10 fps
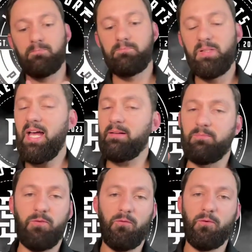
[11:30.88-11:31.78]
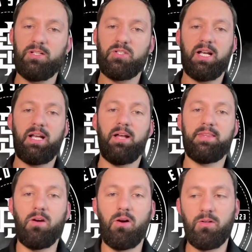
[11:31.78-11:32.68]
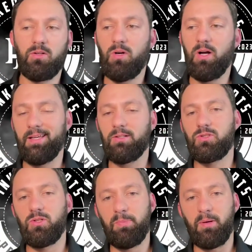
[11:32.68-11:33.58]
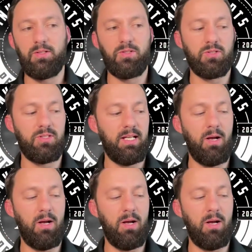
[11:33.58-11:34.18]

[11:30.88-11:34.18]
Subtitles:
But yeah, feel free to check out that article. I think it's super interesting.